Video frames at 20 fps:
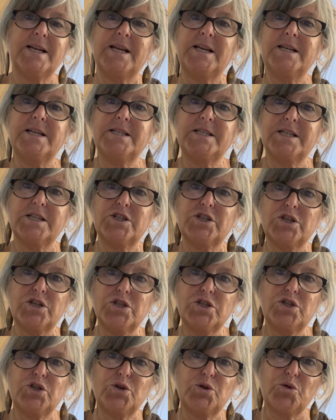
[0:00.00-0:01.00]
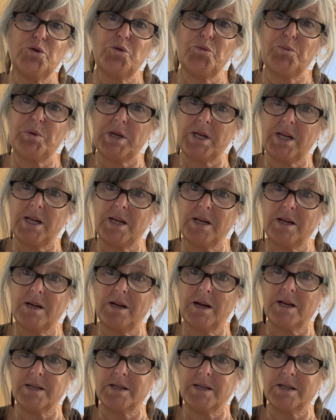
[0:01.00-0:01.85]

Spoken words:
in addition to being